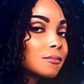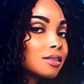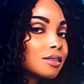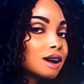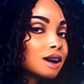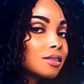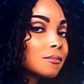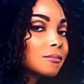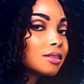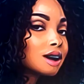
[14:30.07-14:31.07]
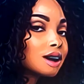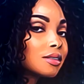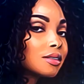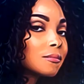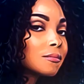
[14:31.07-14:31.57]
with Morgan.
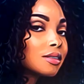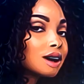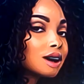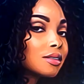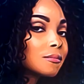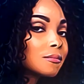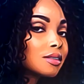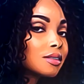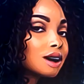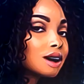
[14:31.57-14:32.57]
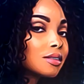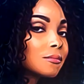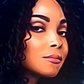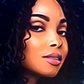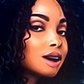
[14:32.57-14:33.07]
Okay, so he went to Justin to
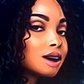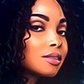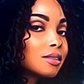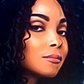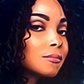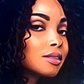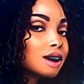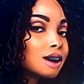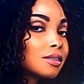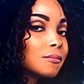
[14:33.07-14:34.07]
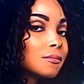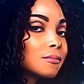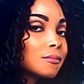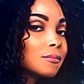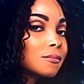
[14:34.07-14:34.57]
vent because it's just easier.